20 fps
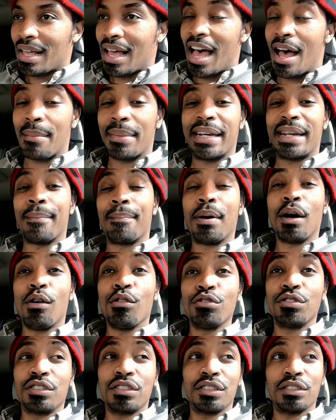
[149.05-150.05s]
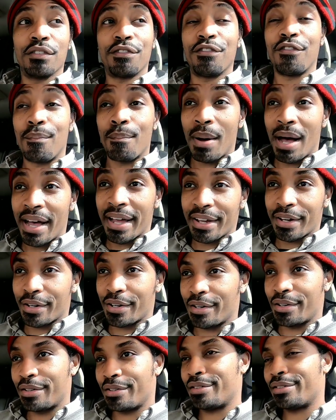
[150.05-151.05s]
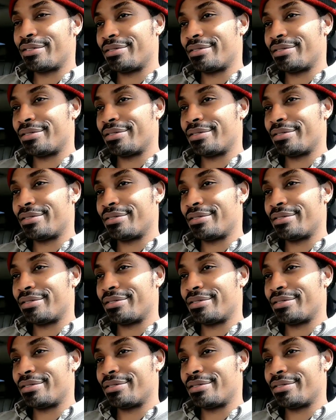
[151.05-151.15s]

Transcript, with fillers: I'm I'm an impulsive buyer.